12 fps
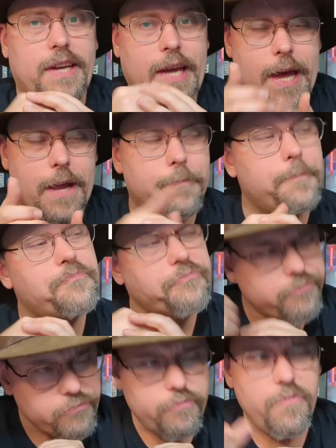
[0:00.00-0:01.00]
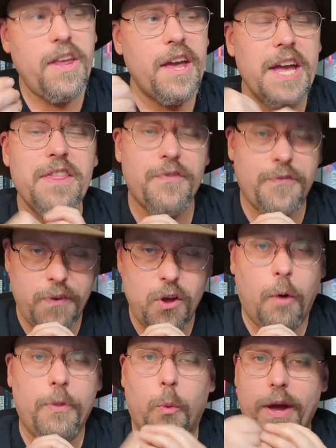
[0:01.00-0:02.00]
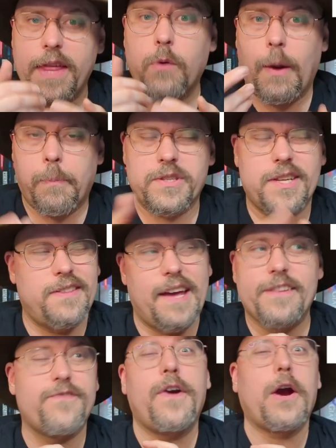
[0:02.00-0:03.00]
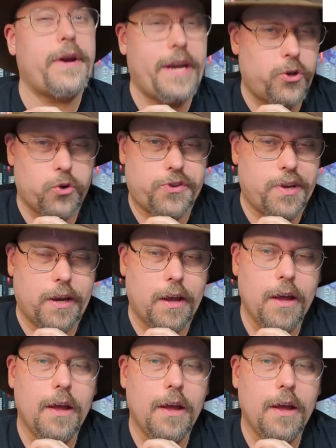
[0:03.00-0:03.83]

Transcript: to hit. In the film, the way they represent that, it's very interesting.